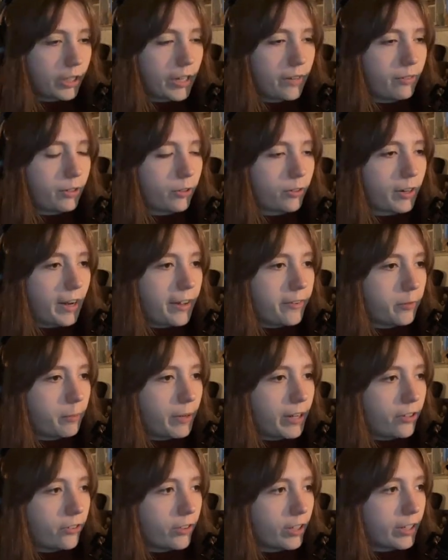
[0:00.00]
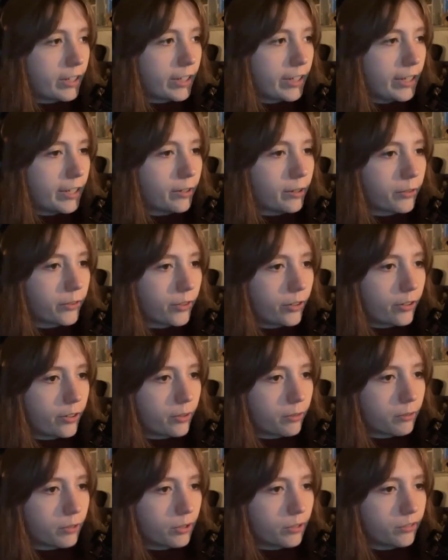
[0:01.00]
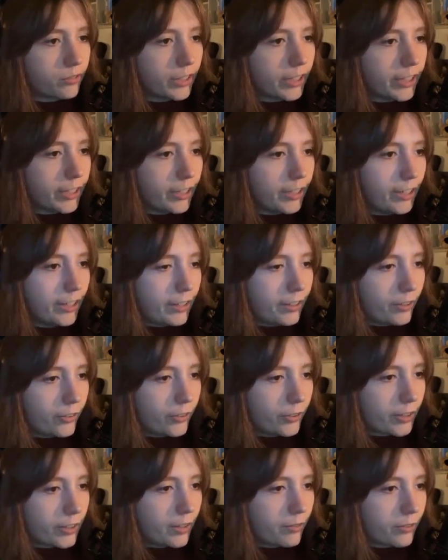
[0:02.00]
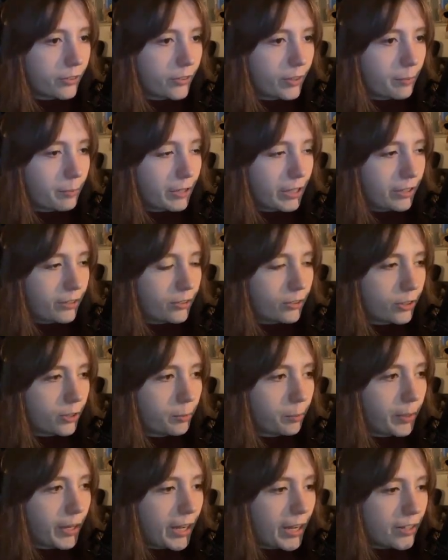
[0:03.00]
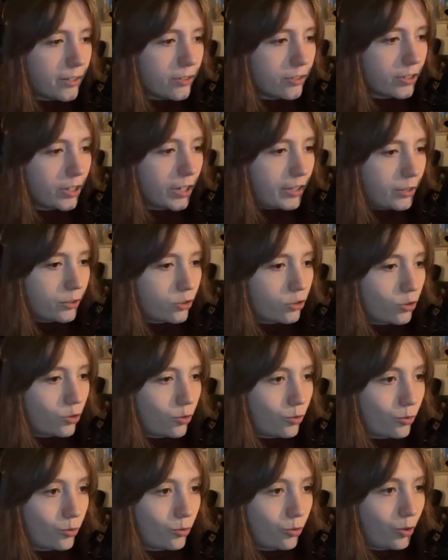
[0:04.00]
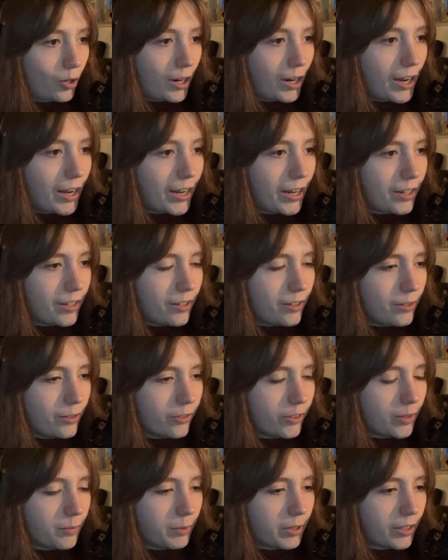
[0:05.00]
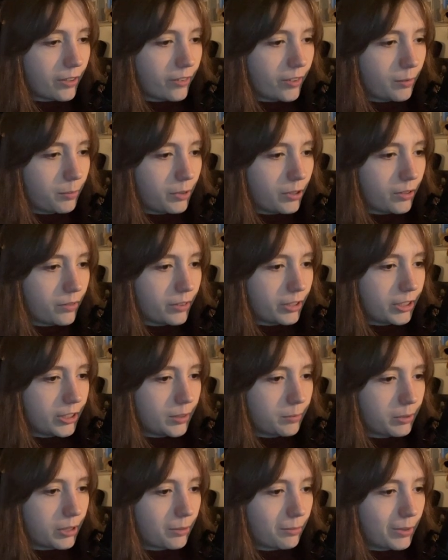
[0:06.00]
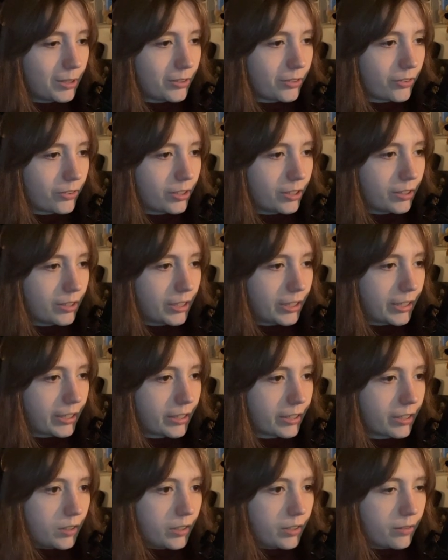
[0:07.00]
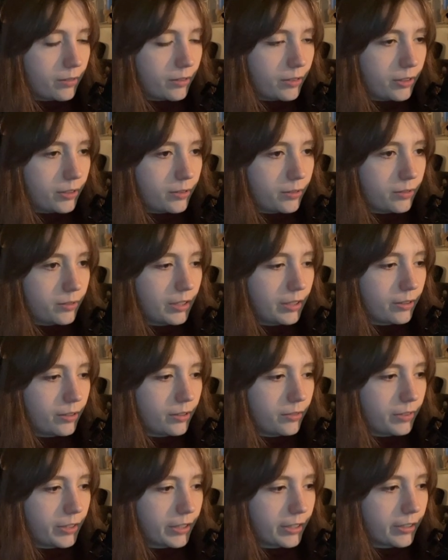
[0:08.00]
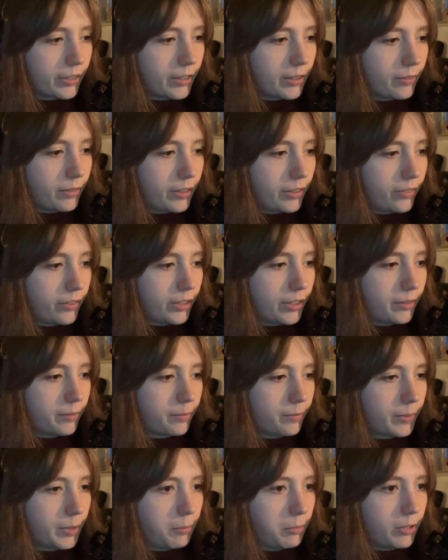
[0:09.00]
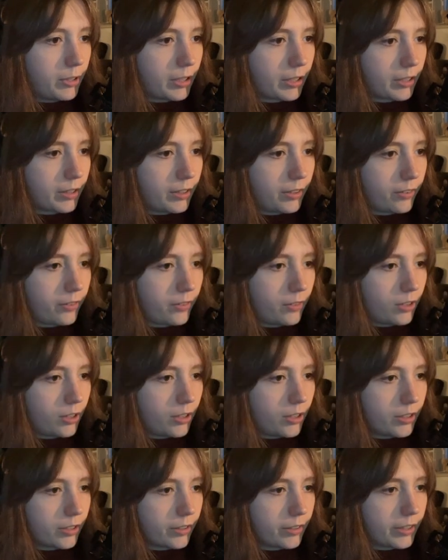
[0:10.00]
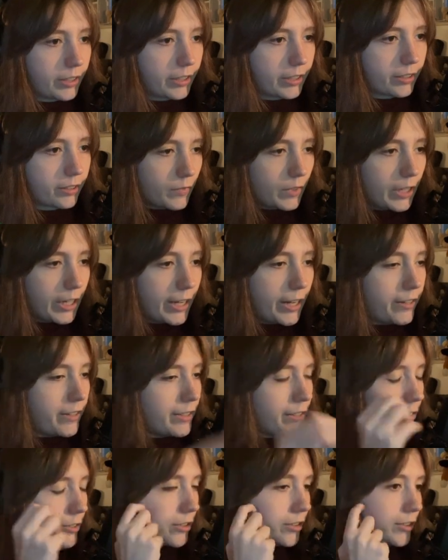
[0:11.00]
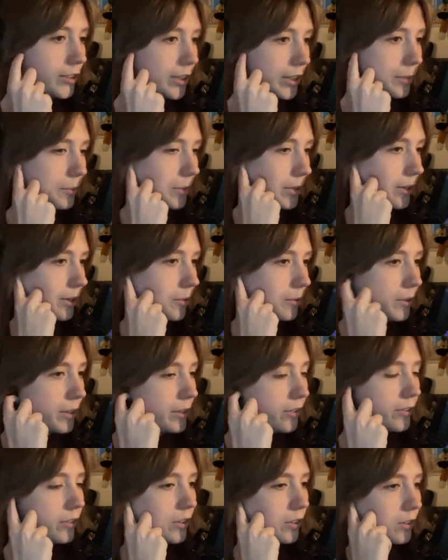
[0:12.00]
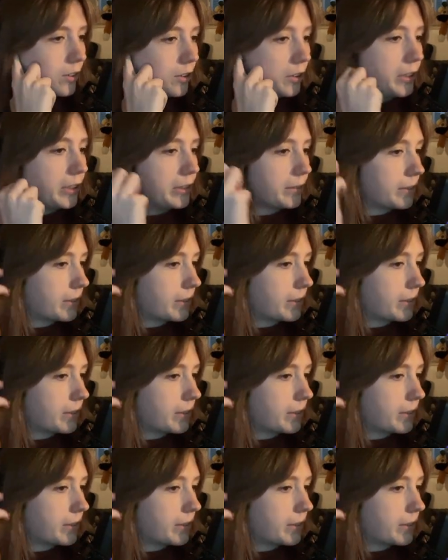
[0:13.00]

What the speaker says: I have a grass patch that kind of grows onto the roof here, and also covers up that dirt patch. I'll try to do something similar over here, but I might just need, like, I don't know. I don't know if I can cover this up. Maybe, like, this dog thing. Yeah, that's certainly one of the ways you can do it.